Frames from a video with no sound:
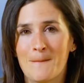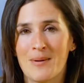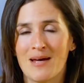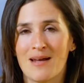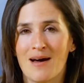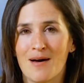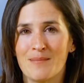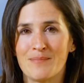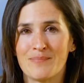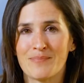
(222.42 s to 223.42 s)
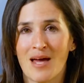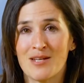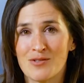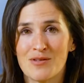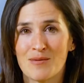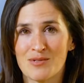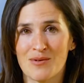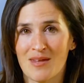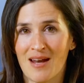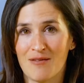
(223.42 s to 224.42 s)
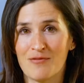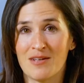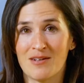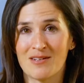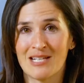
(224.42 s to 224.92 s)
But I do them so that I feel